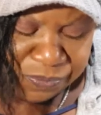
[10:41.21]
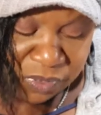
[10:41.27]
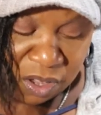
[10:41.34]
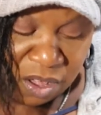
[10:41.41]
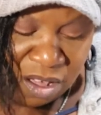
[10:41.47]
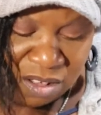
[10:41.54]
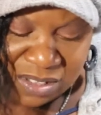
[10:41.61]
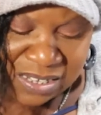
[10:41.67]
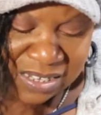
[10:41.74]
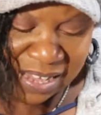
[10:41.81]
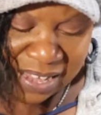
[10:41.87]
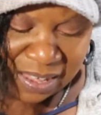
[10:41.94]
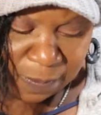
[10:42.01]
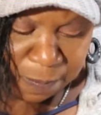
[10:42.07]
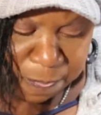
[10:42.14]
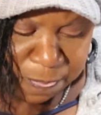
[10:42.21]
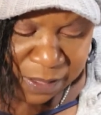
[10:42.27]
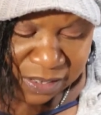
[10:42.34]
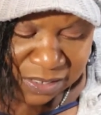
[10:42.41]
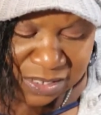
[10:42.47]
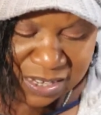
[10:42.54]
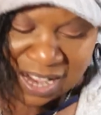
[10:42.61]
call this like
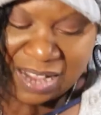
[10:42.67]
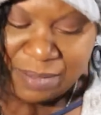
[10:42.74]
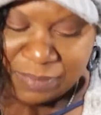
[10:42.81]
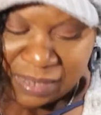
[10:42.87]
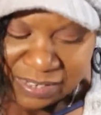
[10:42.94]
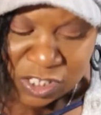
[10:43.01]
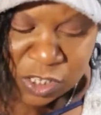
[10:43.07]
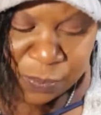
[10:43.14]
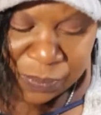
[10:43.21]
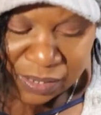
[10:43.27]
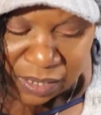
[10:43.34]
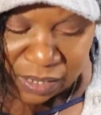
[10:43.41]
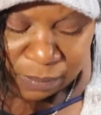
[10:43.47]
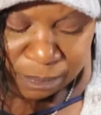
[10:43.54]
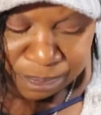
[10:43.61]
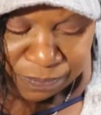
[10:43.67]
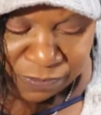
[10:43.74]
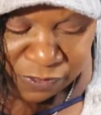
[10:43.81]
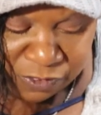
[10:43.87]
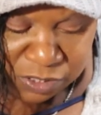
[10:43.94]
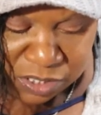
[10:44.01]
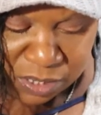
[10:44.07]
timeline splitting
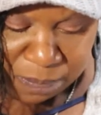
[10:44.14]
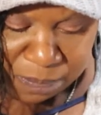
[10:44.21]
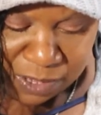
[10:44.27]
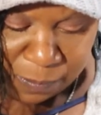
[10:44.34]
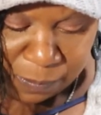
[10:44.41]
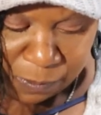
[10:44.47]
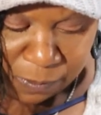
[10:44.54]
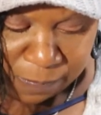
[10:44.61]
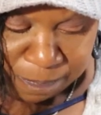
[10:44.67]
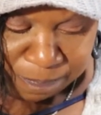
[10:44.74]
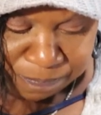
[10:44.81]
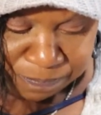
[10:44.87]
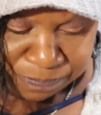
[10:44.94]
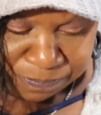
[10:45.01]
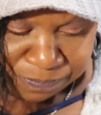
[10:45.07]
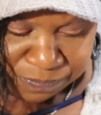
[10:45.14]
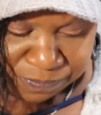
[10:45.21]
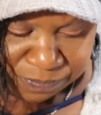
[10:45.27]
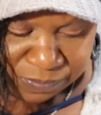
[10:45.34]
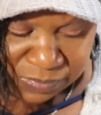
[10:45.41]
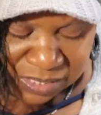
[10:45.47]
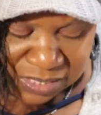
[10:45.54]
for some people,
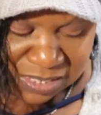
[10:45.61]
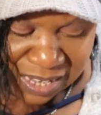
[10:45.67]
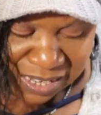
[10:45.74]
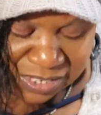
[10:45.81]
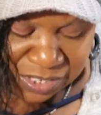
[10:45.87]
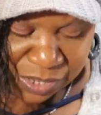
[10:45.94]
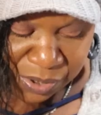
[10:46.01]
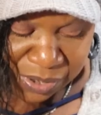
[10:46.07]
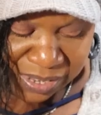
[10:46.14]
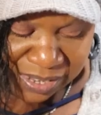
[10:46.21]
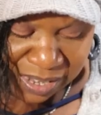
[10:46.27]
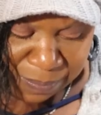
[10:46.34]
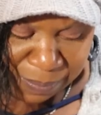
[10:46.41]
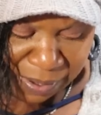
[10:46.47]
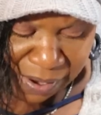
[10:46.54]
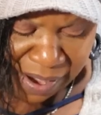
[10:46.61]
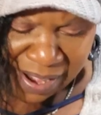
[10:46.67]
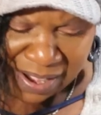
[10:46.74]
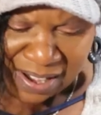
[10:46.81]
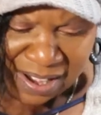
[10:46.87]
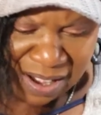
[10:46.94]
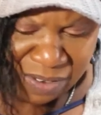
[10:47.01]
this next 30-day
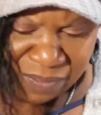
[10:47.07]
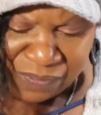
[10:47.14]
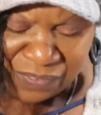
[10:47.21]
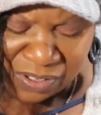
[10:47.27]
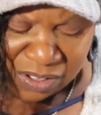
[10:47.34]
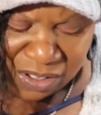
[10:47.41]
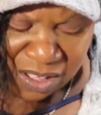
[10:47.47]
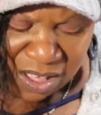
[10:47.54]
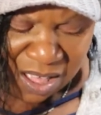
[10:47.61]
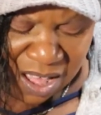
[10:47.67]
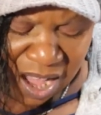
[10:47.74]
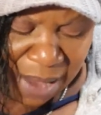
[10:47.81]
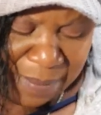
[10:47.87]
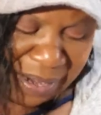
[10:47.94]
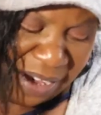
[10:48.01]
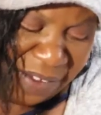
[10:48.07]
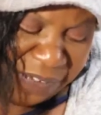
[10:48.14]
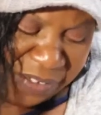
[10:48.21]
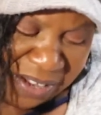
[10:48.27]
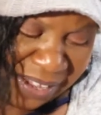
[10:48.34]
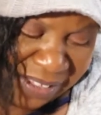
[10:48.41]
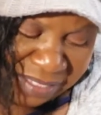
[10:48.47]
period. And I
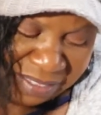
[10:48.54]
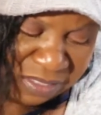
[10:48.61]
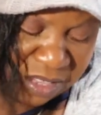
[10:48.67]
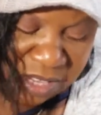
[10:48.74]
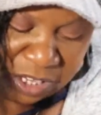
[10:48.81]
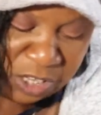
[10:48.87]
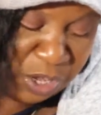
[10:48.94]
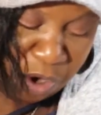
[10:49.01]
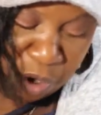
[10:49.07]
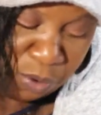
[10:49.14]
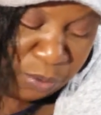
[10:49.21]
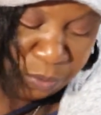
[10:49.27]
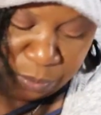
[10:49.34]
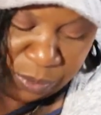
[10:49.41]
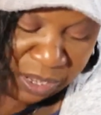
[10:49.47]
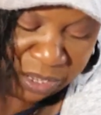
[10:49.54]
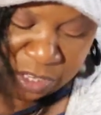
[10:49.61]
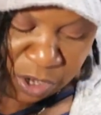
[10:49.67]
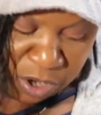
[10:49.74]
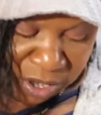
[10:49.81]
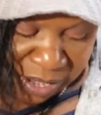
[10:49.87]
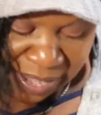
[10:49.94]
feel like, you know, in
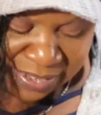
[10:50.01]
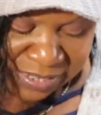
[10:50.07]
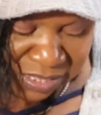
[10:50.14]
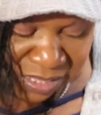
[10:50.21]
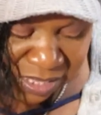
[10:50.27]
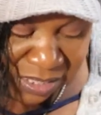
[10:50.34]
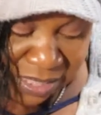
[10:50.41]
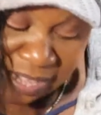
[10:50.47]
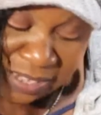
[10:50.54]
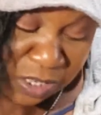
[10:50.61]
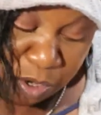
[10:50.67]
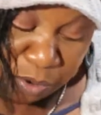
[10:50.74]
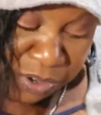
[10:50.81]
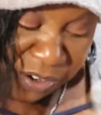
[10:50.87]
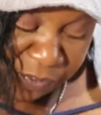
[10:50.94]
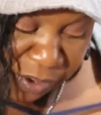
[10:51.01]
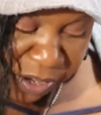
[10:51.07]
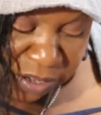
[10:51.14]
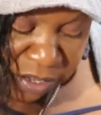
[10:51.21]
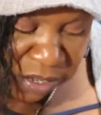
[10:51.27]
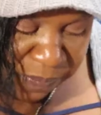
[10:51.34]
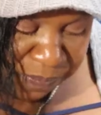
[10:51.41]
your case, that's no
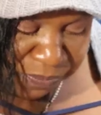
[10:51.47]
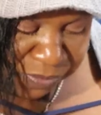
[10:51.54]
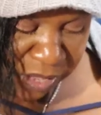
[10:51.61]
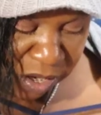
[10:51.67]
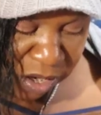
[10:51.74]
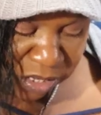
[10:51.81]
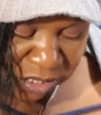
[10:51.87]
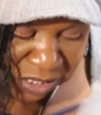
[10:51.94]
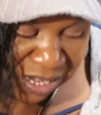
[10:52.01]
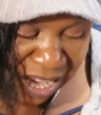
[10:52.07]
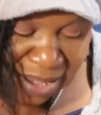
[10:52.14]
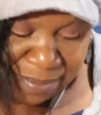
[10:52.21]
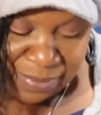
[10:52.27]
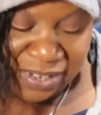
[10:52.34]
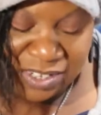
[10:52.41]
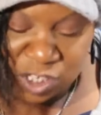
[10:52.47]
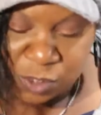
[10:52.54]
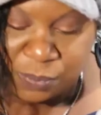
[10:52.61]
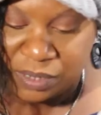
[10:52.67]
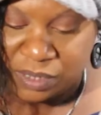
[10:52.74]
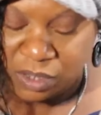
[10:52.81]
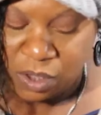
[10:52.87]
different. There is a timeline
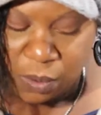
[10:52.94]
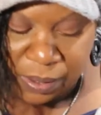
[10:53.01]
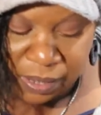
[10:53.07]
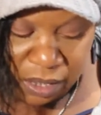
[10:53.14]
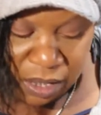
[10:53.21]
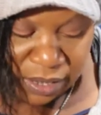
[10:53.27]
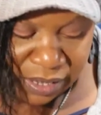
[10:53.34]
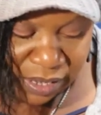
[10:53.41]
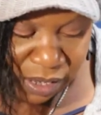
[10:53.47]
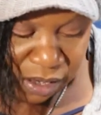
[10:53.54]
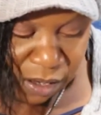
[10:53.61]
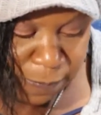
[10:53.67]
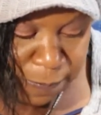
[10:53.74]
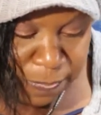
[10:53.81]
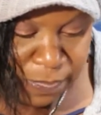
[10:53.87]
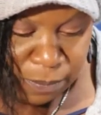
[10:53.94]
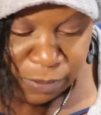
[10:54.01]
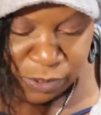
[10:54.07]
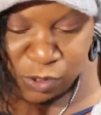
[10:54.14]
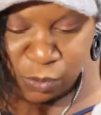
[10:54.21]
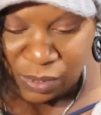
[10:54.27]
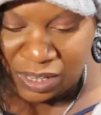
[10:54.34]
split going on here
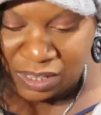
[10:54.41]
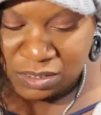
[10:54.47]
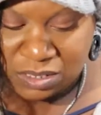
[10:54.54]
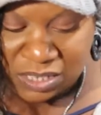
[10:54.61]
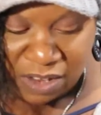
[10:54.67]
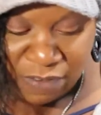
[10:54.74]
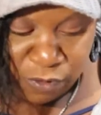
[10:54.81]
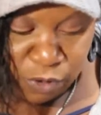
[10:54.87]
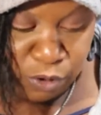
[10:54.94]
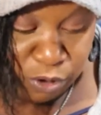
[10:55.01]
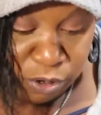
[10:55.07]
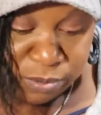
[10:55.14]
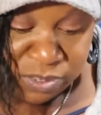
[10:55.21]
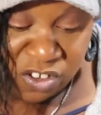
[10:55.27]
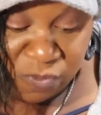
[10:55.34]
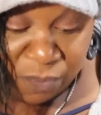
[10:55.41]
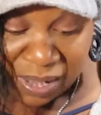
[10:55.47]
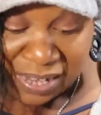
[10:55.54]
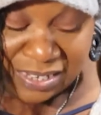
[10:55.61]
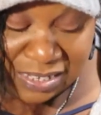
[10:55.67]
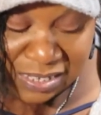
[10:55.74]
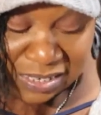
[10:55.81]
between several groups of
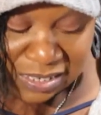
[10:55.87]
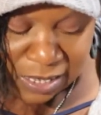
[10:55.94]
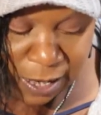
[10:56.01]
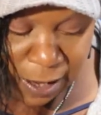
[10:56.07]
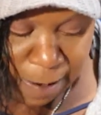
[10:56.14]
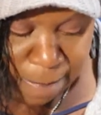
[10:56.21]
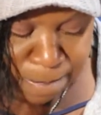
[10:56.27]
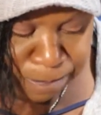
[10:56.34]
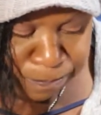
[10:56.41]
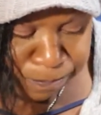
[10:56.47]
Pisces here.